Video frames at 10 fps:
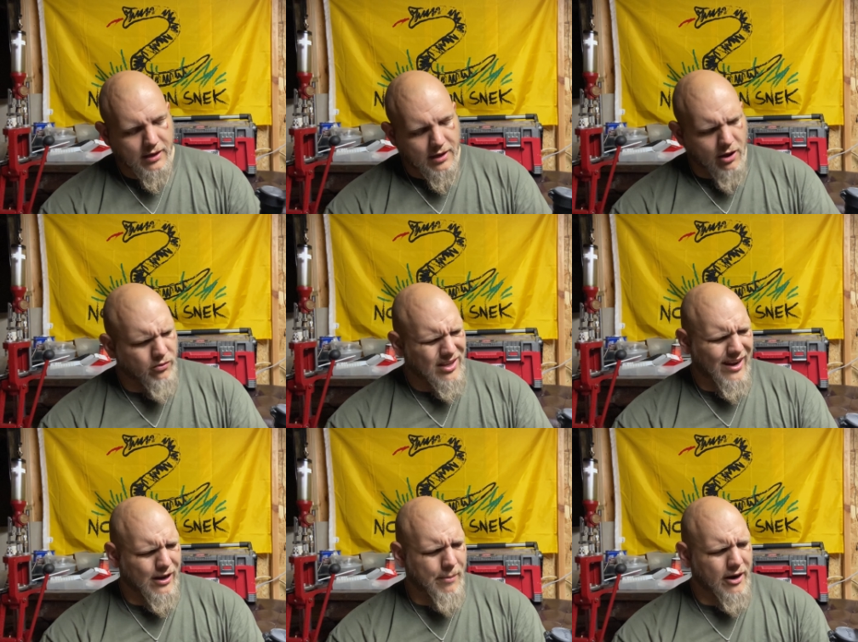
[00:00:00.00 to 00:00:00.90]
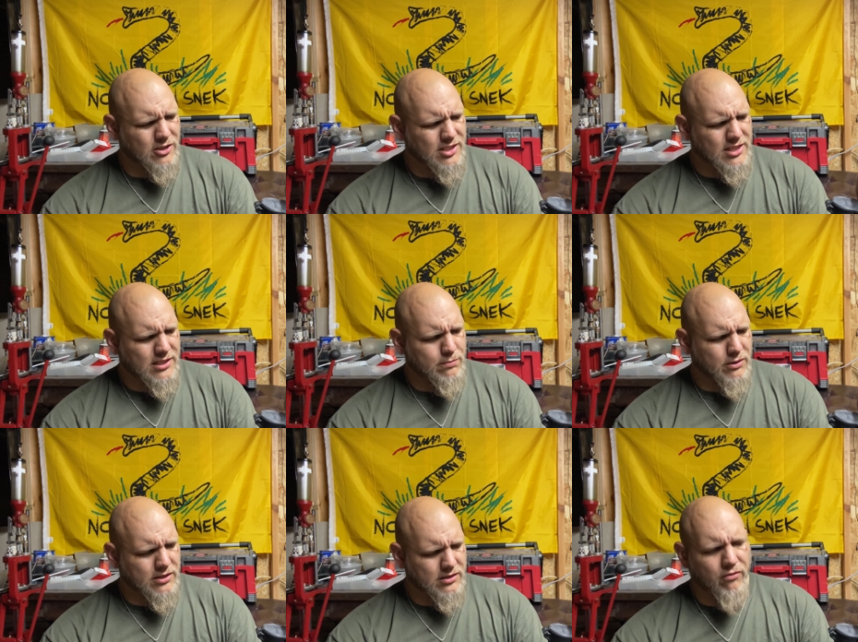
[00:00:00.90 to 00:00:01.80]
I don't think it compares to this
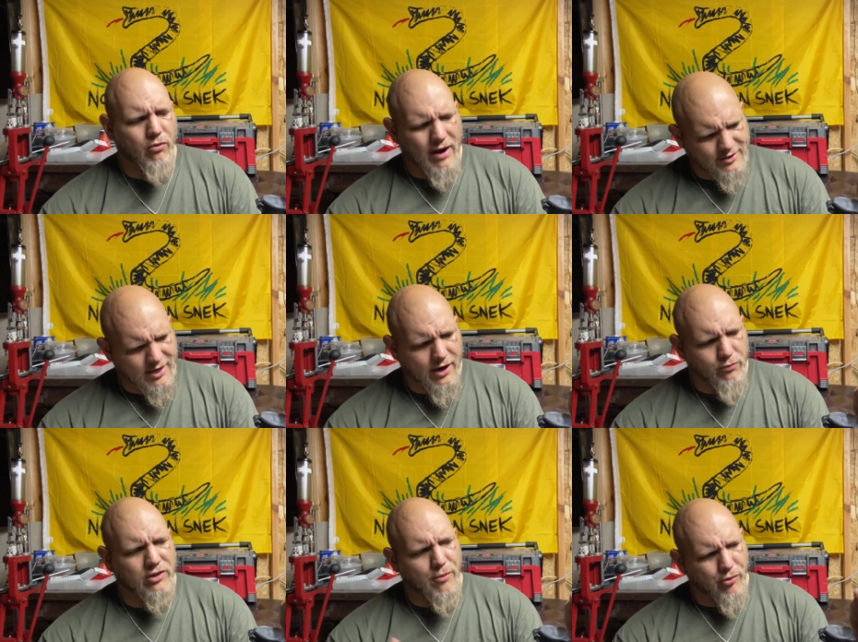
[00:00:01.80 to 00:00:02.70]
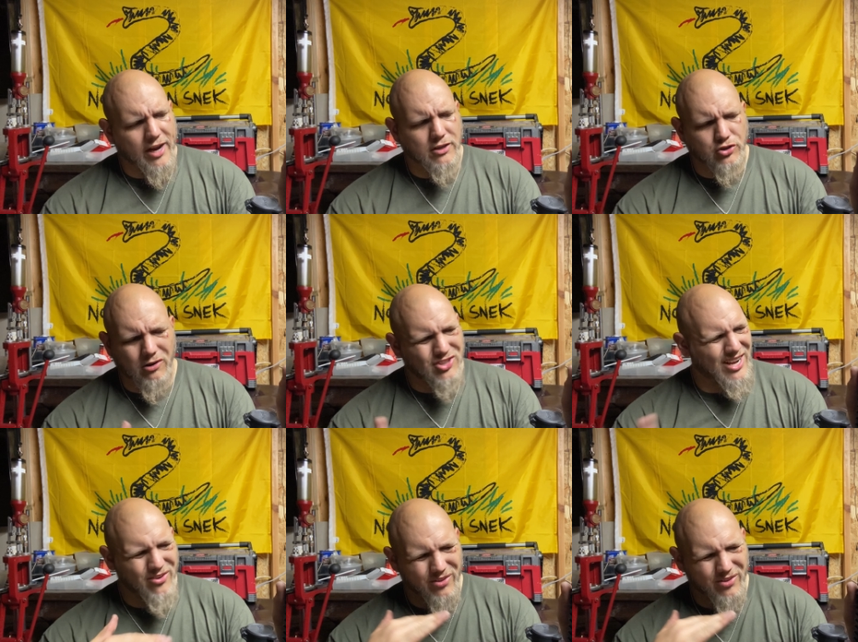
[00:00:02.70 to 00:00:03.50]
because of the right side reciprocating charging handle.